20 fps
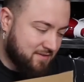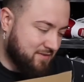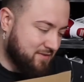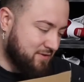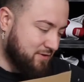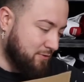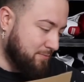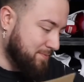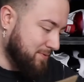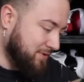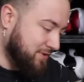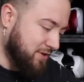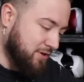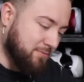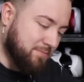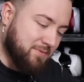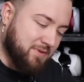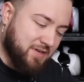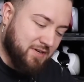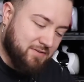super
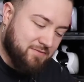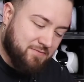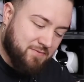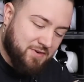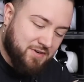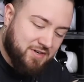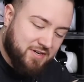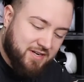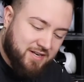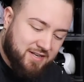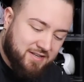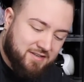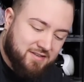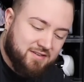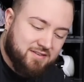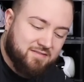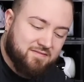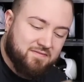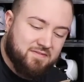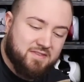dope there for you
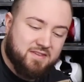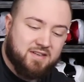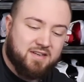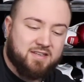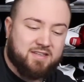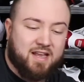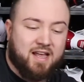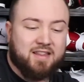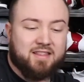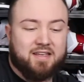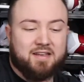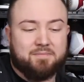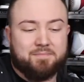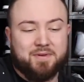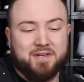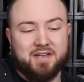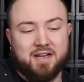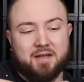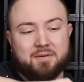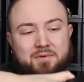guys, because I like
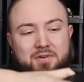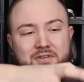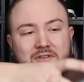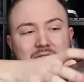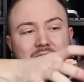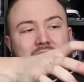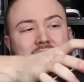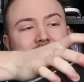being able to do